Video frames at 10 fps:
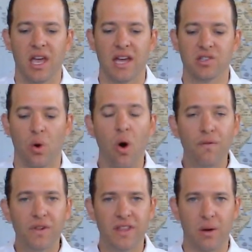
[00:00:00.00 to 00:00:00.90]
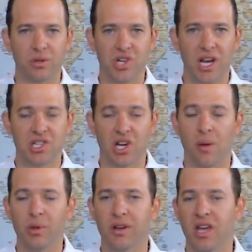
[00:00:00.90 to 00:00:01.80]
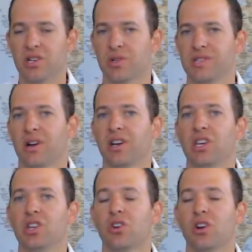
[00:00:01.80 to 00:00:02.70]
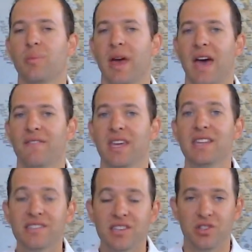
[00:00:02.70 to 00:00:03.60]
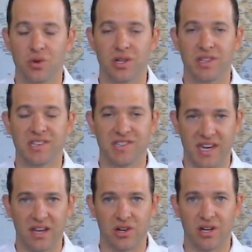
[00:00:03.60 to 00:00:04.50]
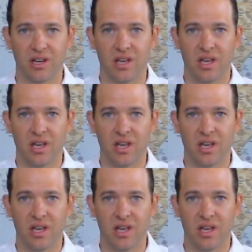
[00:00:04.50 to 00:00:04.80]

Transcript: And so hopefully that will change. A couple of countries already in Europe have instituted this standard.